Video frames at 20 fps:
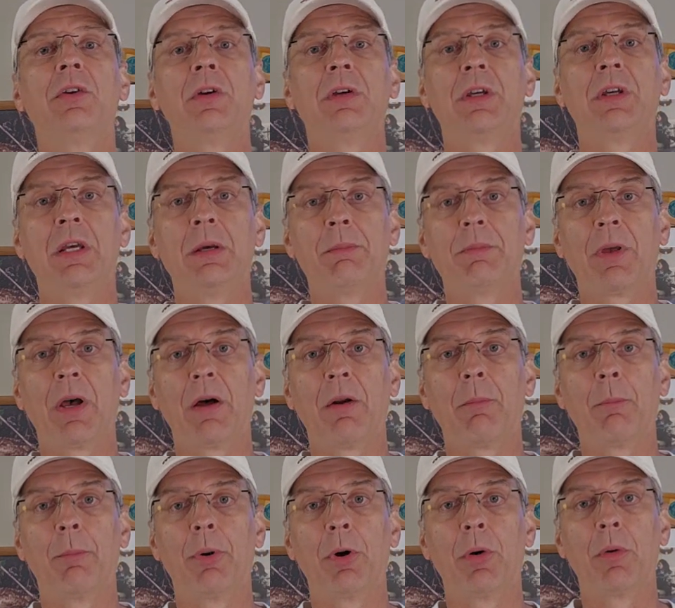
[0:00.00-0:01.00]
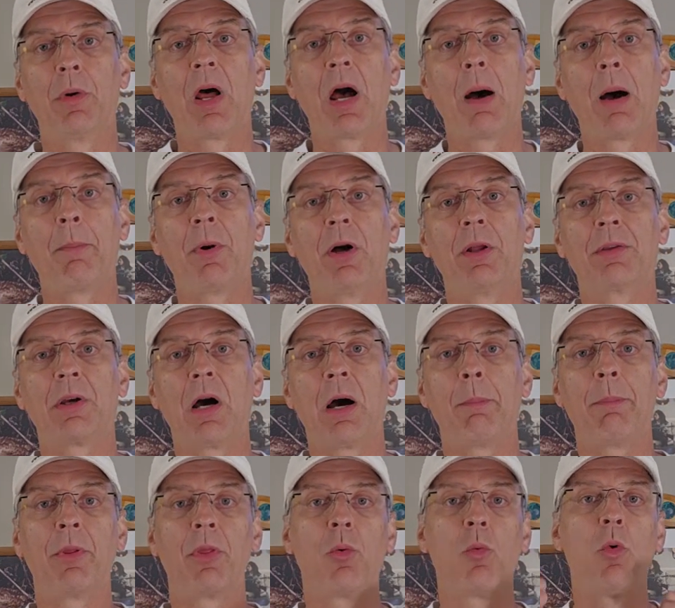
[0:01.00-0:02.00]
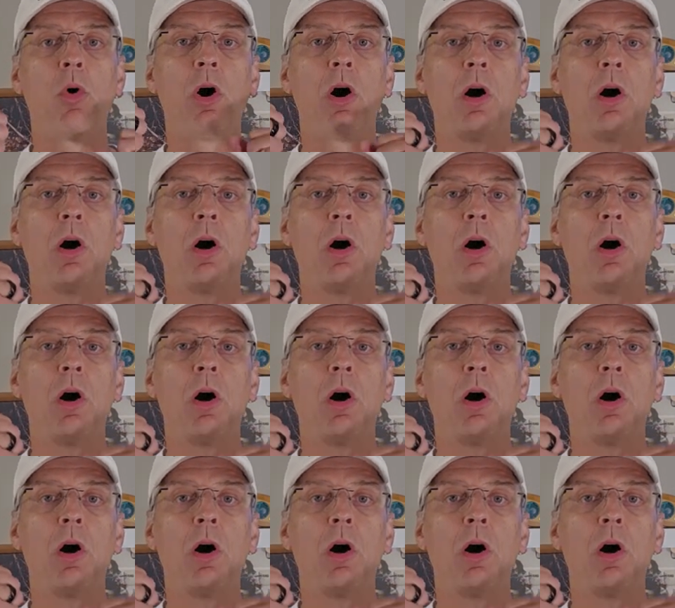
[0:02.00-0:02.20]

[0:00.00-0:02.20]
to keep that boat up on top of the